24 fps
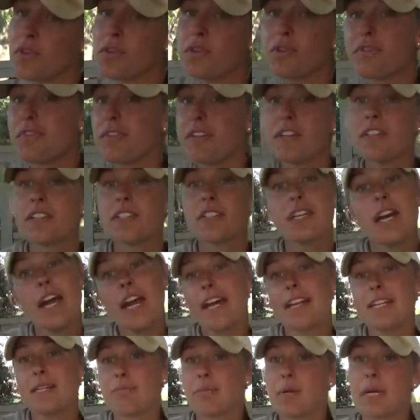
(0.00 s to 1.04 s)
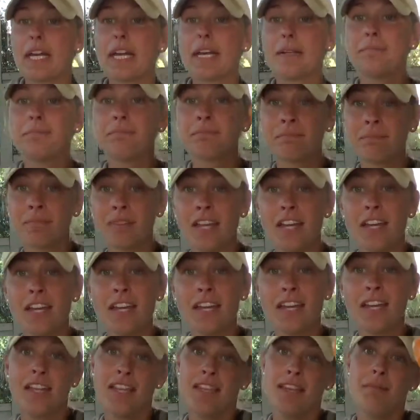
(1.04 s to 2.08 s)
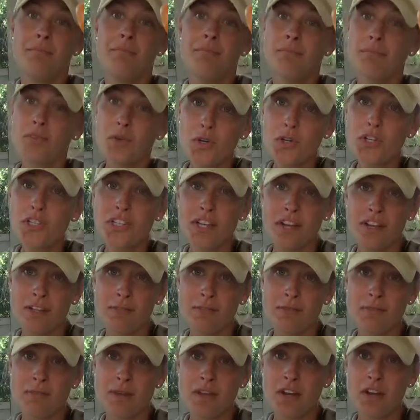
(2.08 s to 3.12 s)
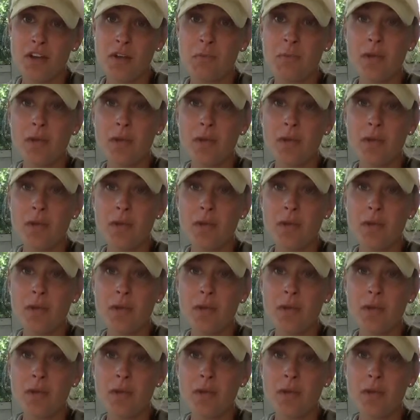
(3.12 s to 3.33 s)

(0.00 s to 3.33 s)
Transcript: in the field. I had to bring it. Gorgeous heirloom tomato.